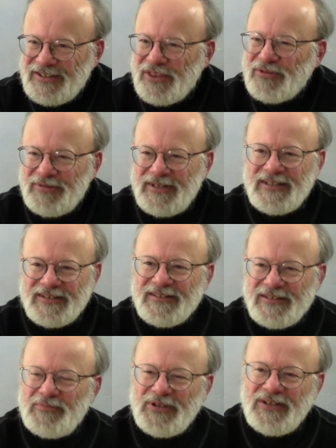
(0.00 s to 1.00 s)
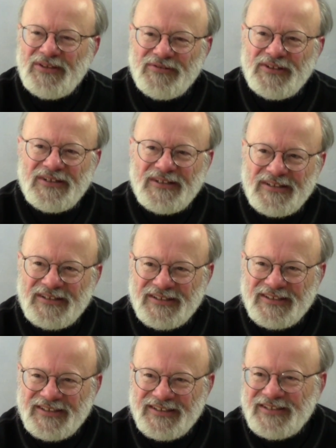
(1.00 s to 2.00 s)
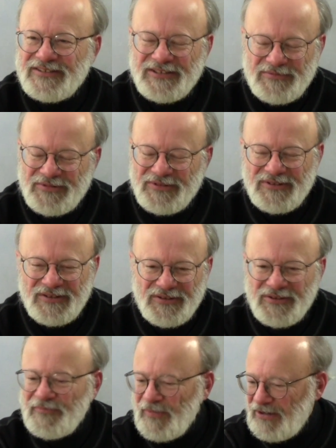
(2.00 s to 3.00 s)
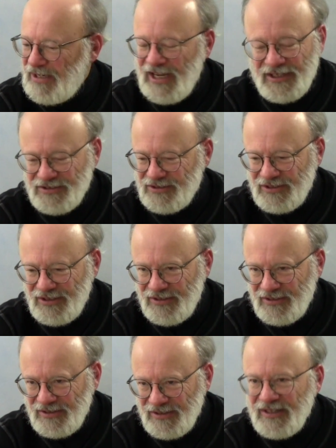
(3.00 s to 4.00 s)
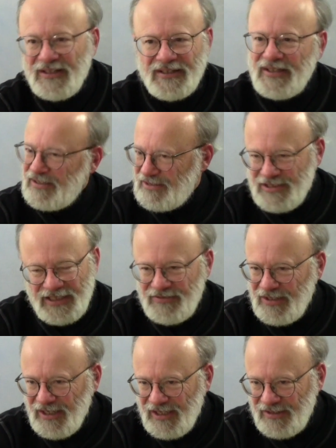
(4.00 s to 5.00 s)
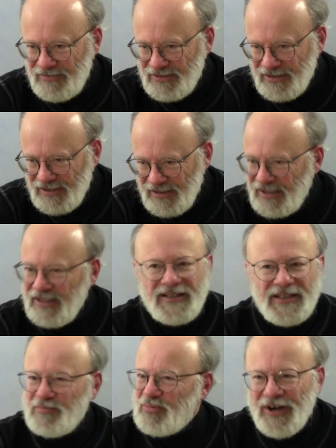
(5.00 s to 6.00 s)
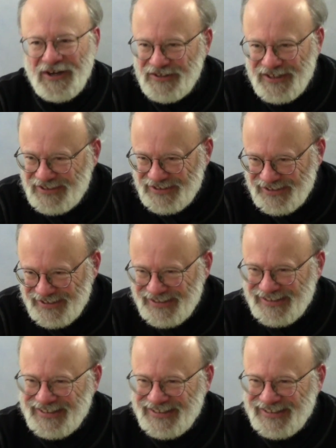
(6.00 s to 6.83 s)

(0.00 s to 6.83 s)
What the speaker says: The big three are, as I'm sure you know, are national security, saving lives, and progress.